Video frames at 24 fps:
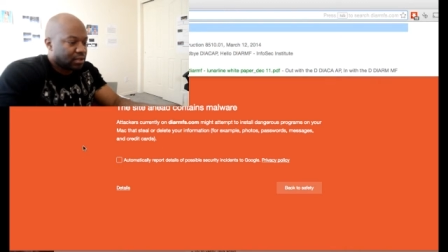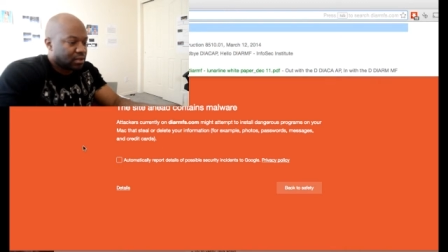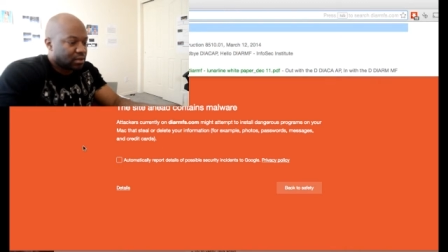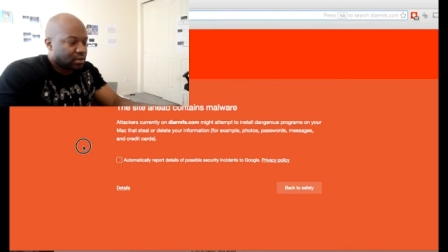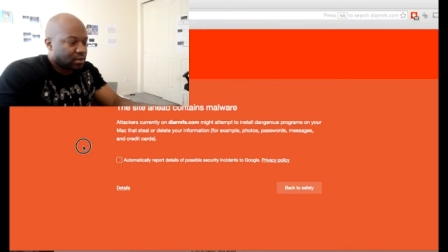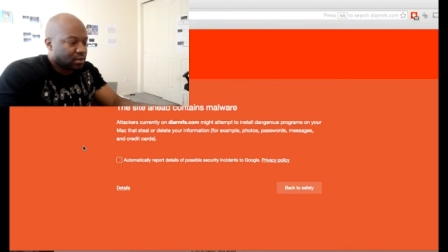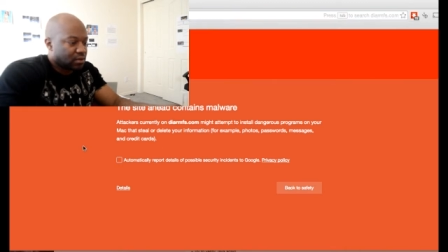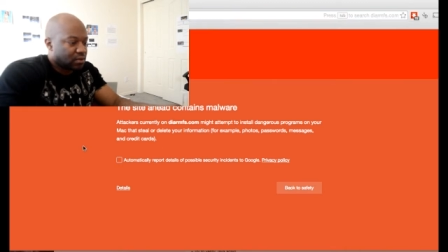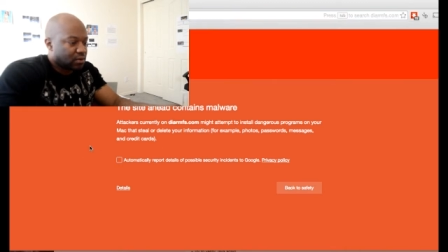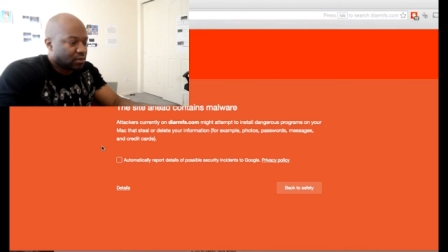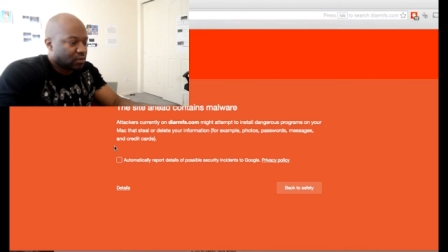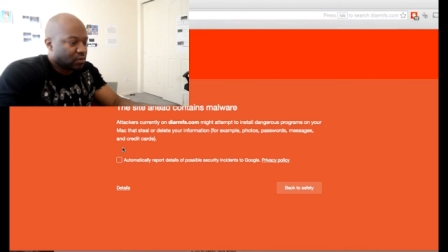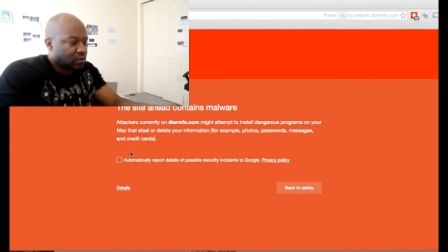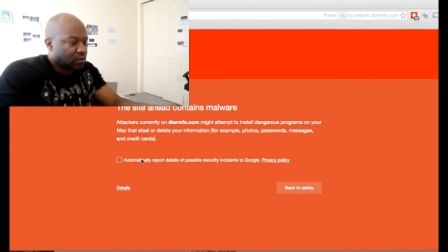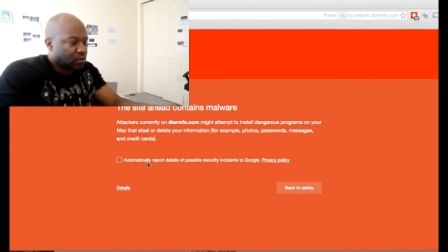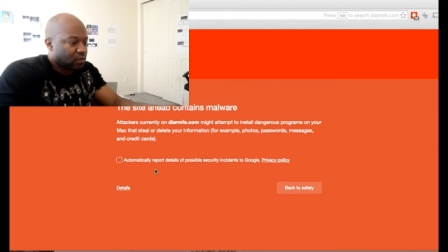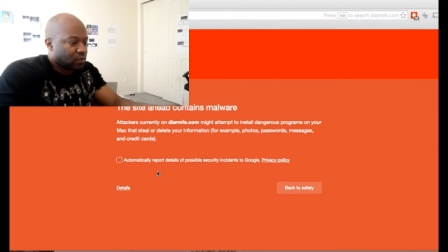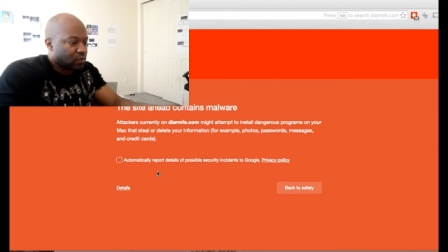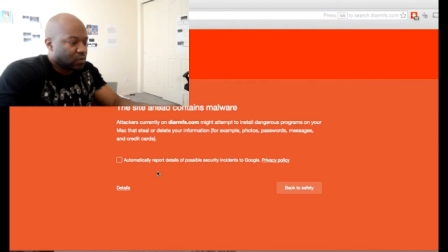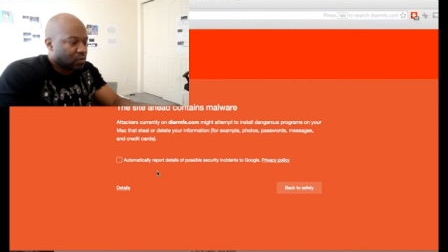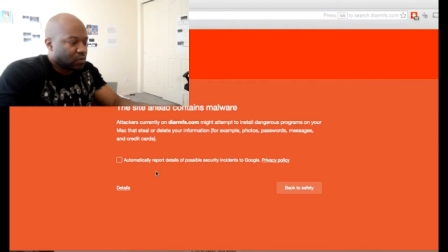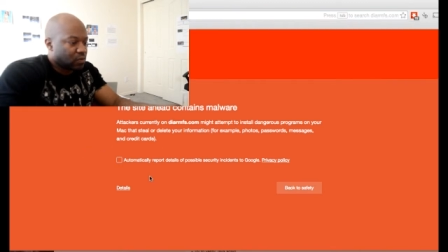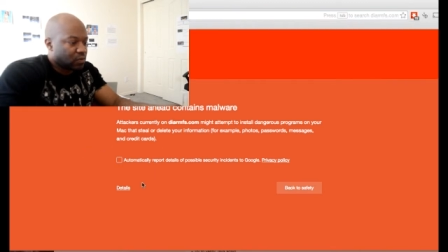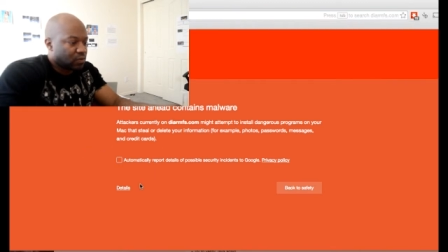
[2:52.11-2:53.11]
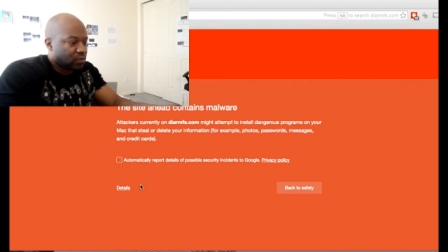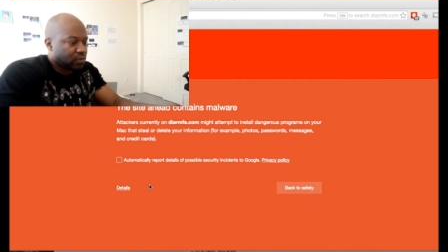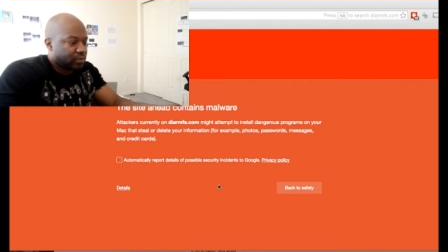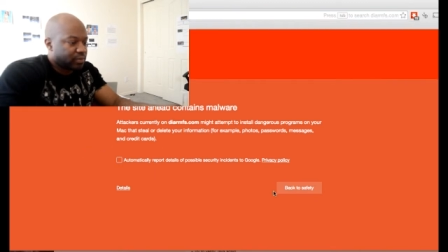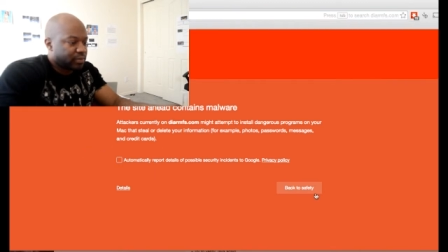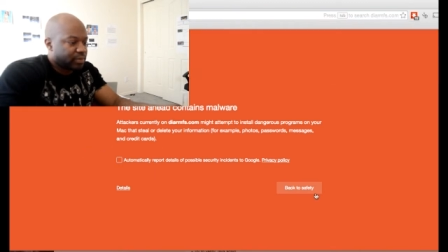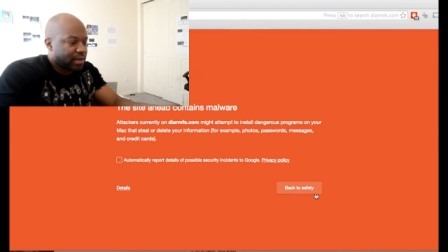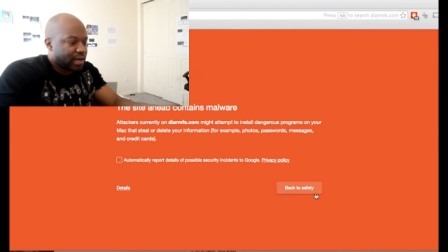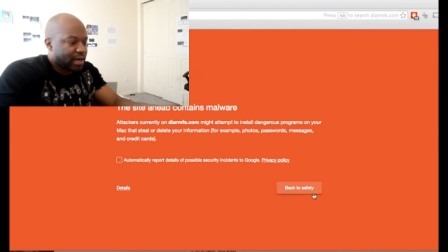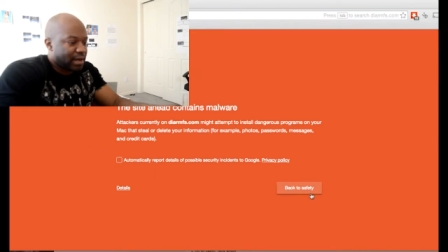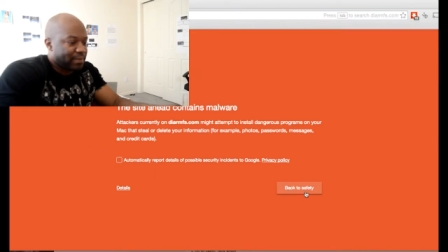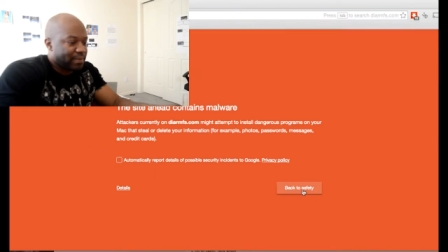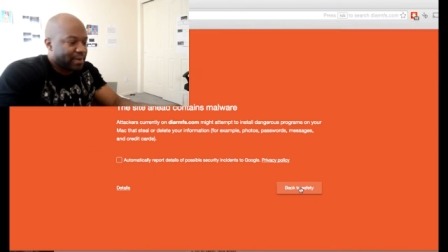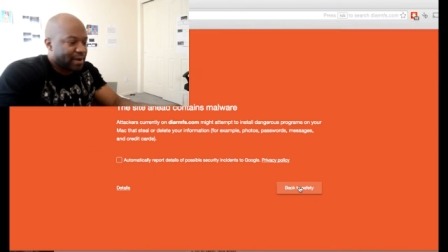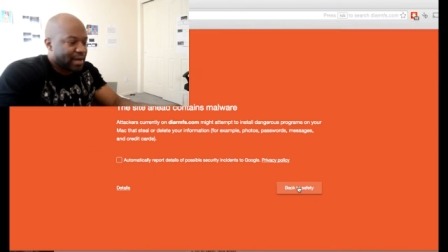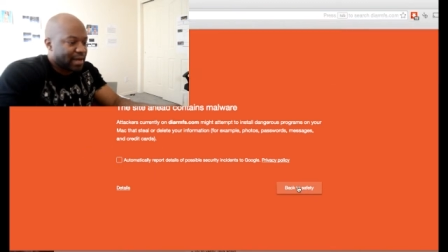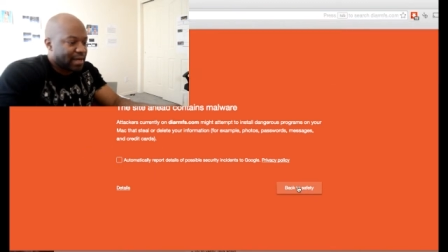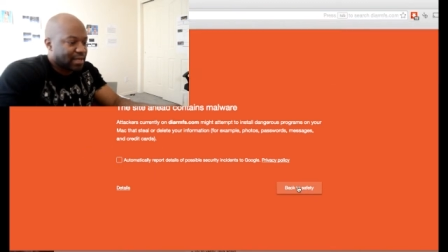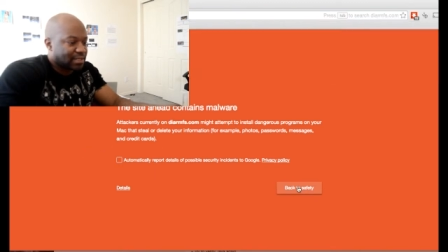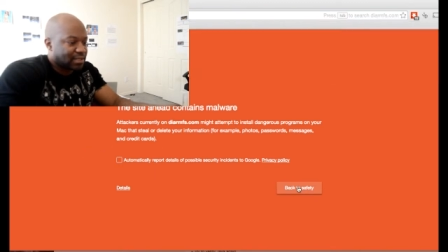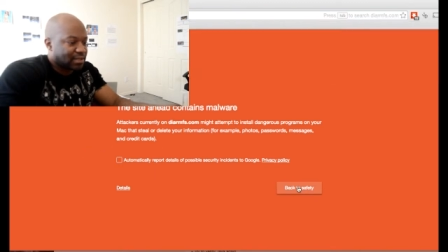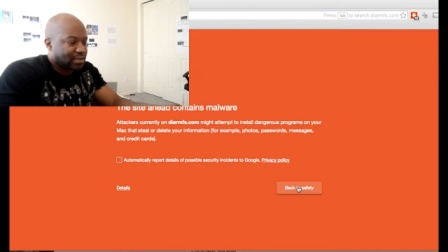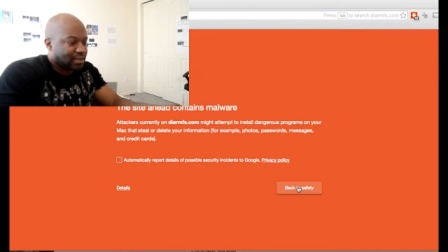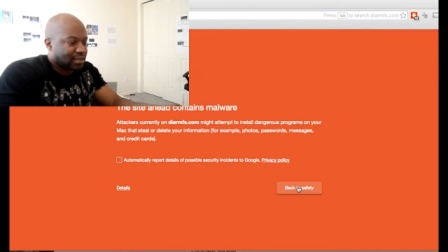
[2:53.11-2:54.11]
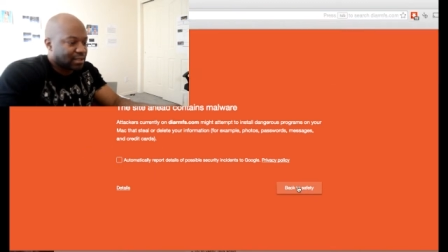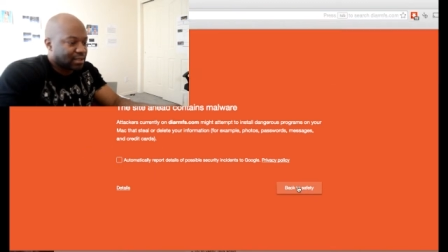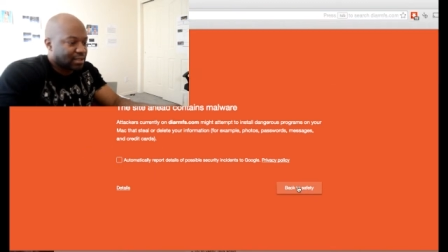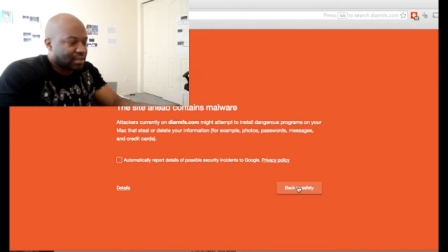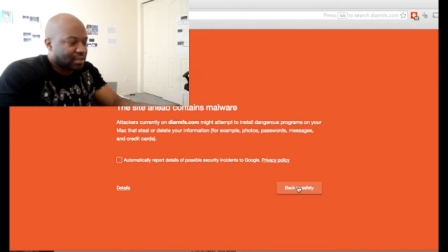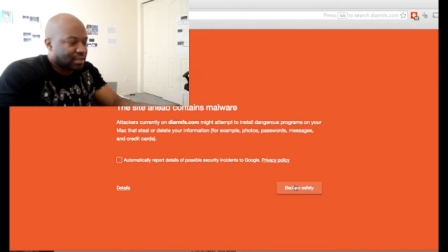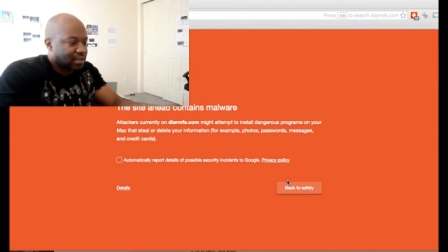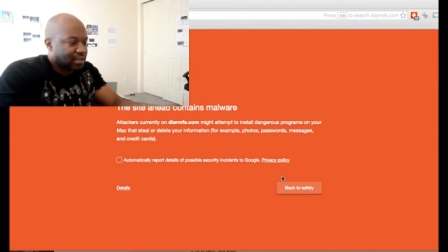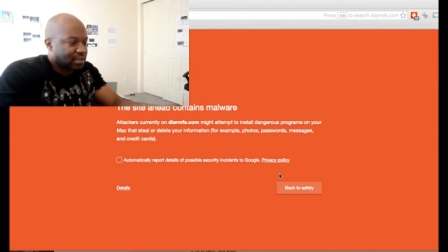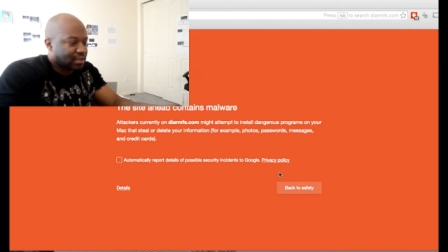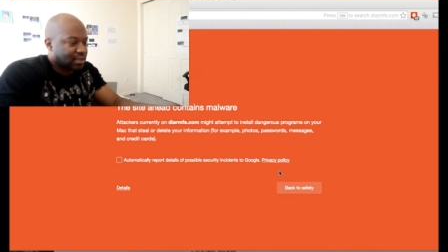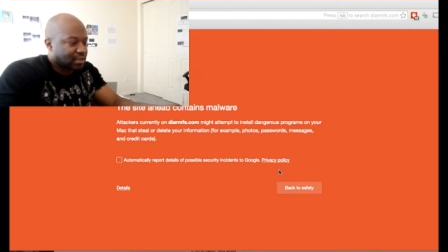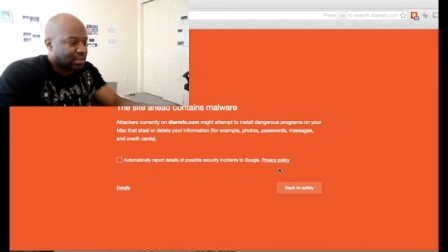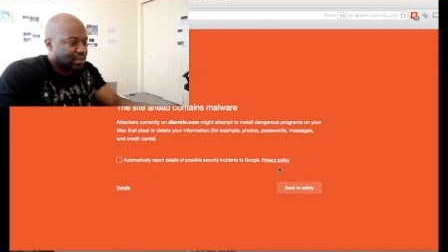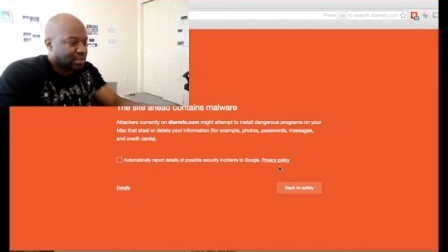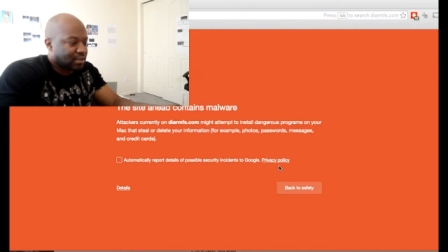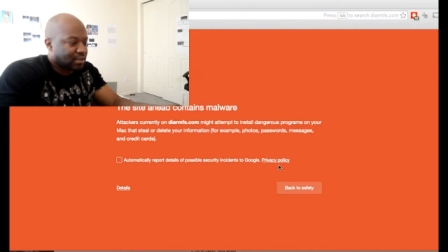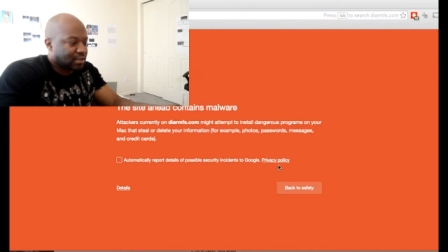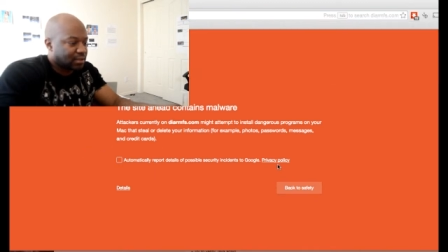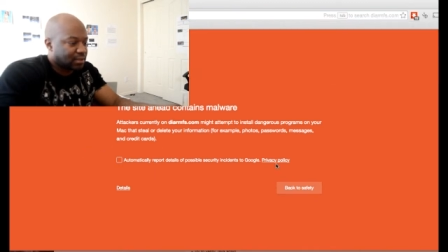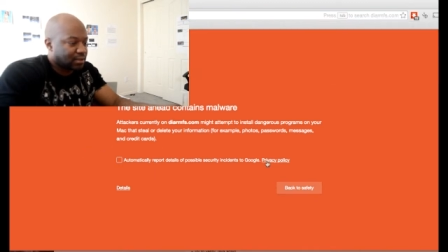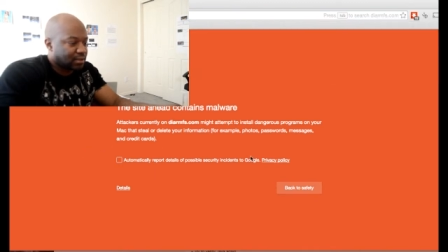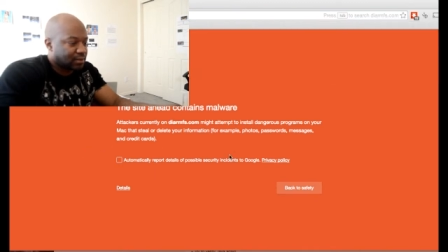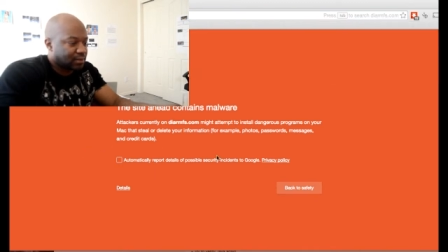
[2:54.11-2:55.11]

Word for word: go bypass all of this.